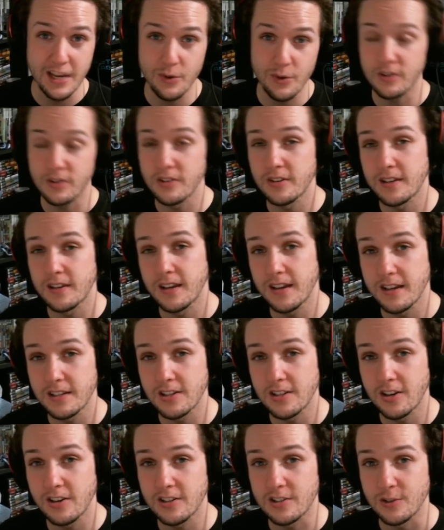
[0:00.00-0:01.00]
looking at
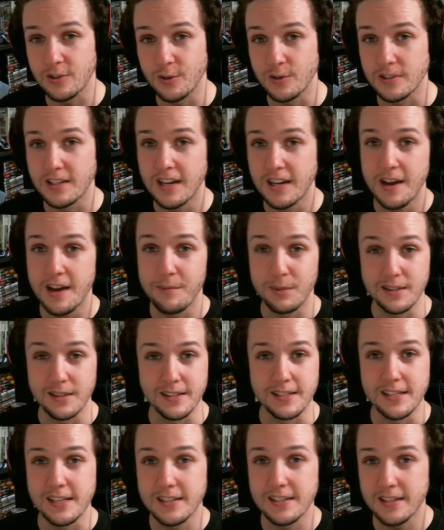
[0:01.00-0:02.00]
Dark Souls, but in
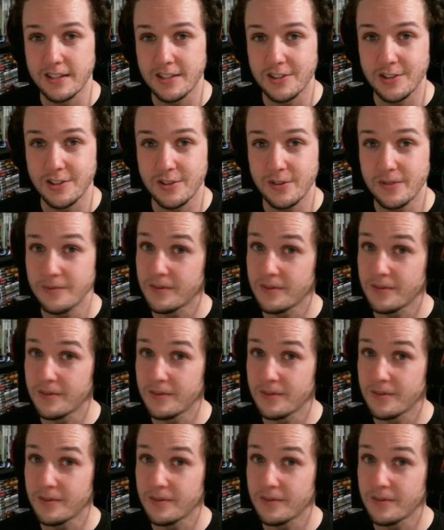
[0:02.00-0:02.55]
Season 2,